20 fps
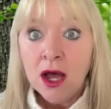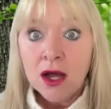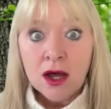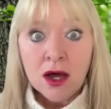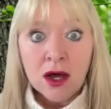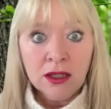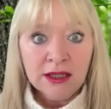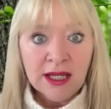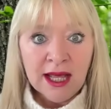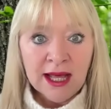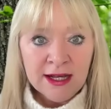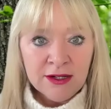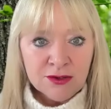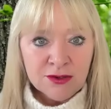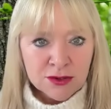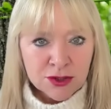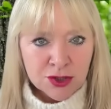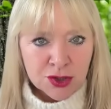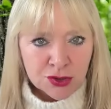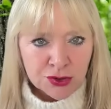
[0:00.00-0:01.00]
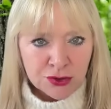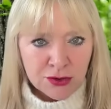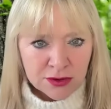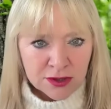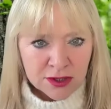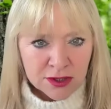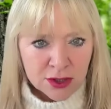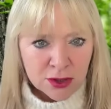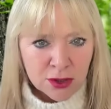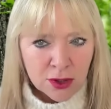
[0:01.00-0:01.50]
can't handle the
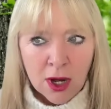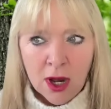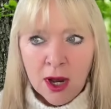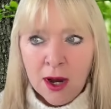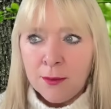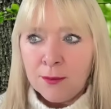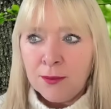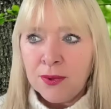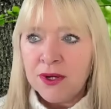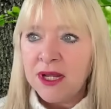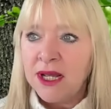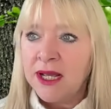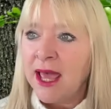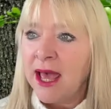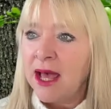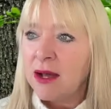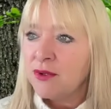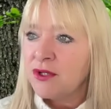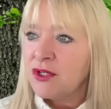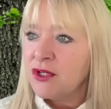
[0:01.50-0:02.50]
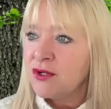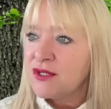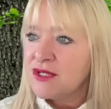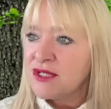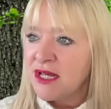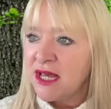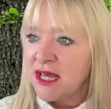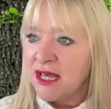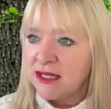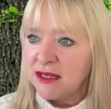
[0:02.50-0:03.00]
truth that you're bringing out when you're
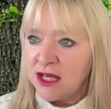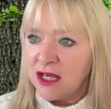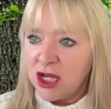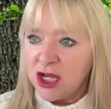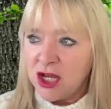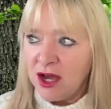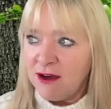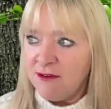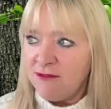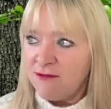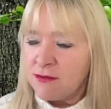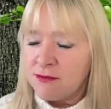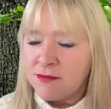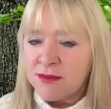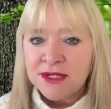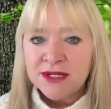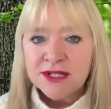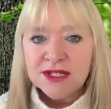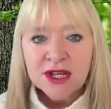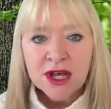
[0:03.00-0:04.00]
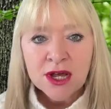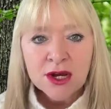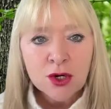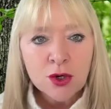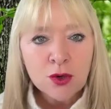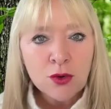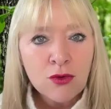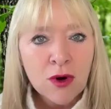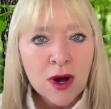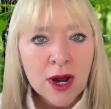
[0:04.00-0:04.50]
saying the governments are
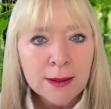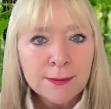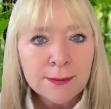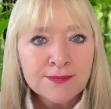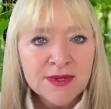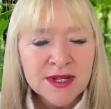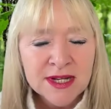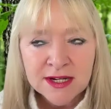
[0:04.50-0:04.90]
corrupt.